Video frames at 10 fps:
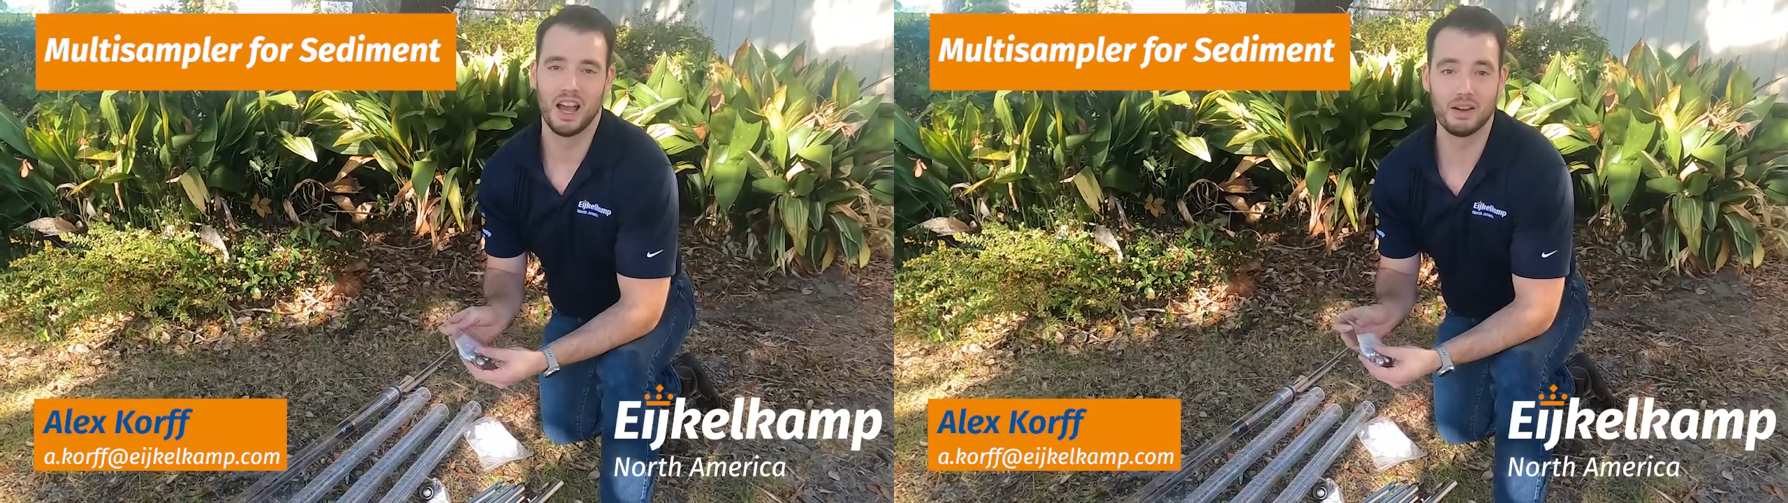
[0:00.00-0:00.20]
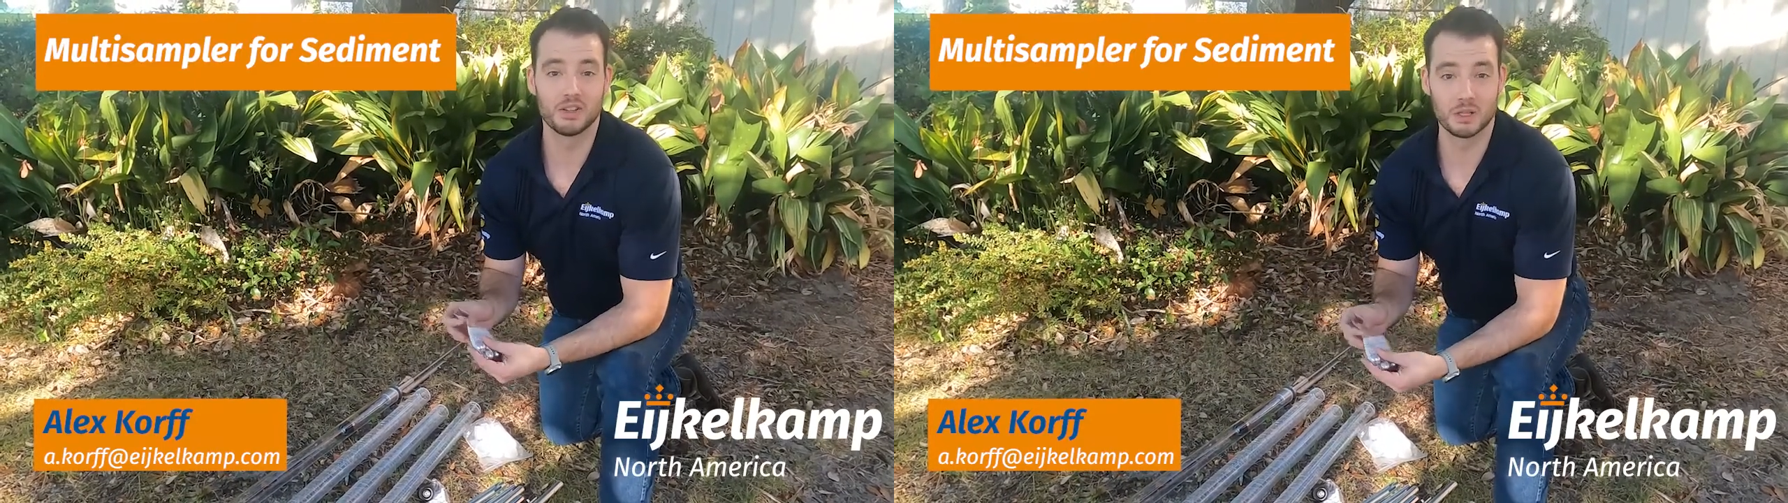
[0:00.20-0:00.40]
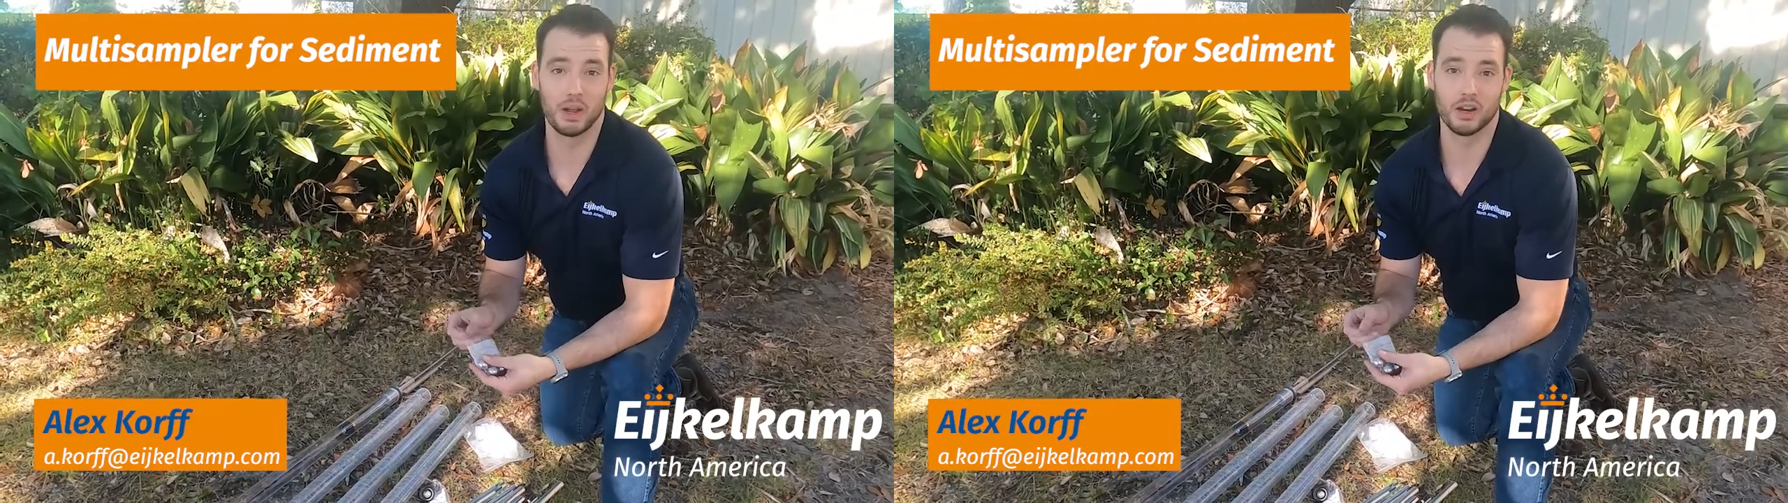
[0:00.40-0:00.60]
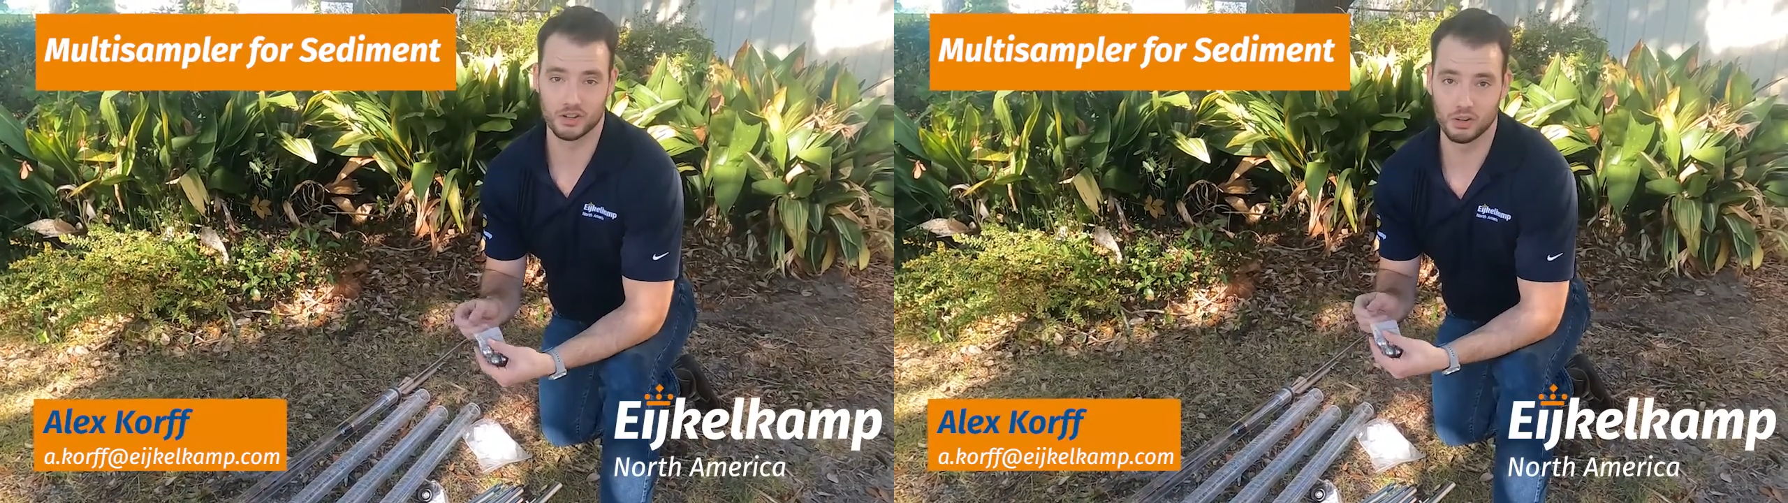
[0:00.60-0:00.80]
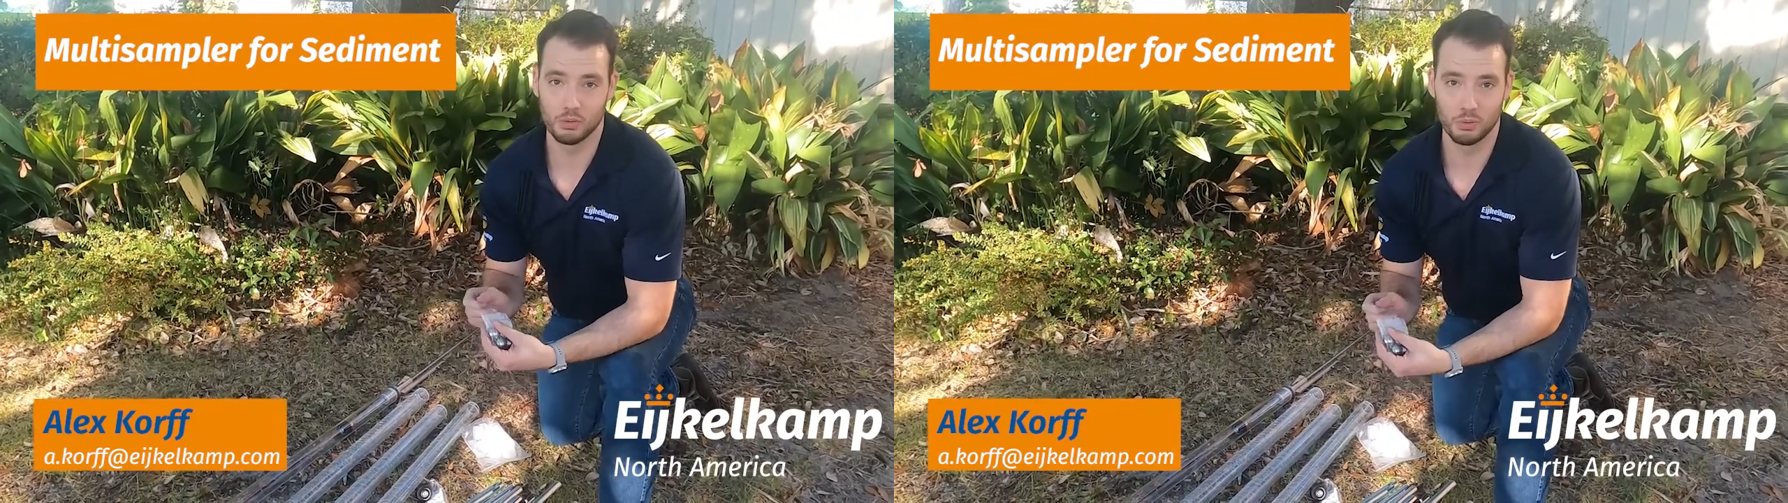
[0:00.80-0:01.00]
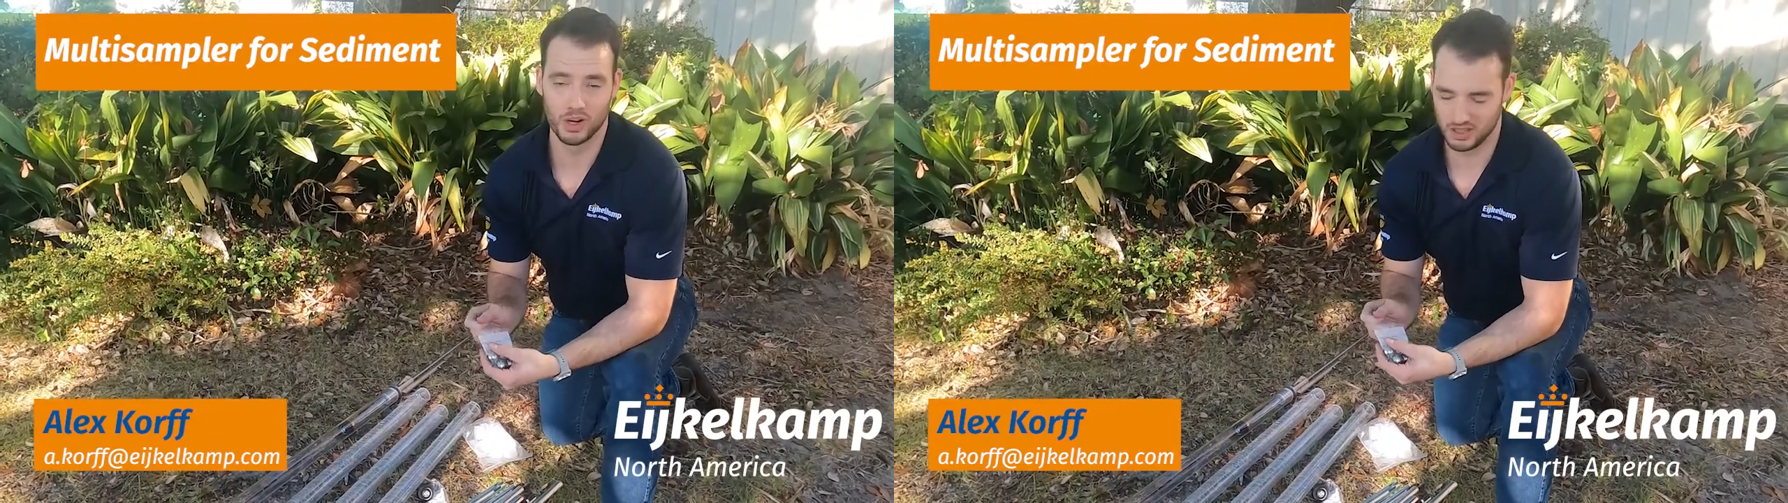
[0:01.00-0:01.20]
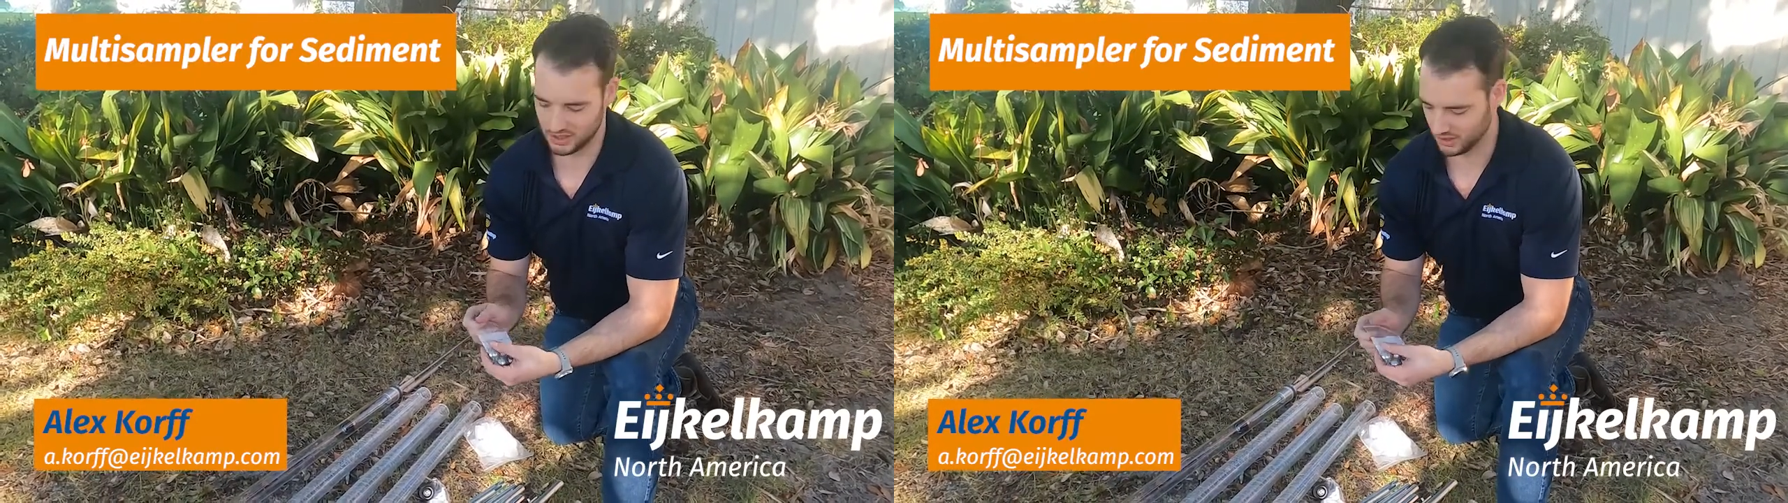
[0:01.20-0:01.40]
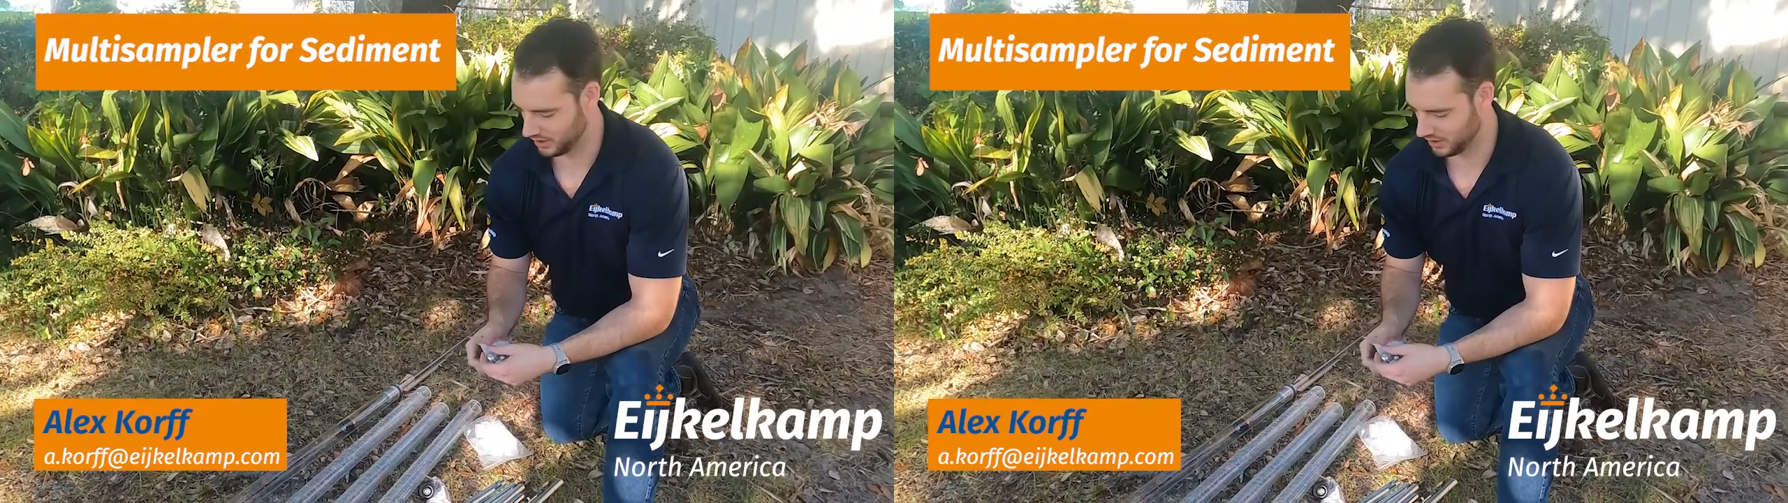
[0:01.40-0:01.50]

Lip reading: have spares ready to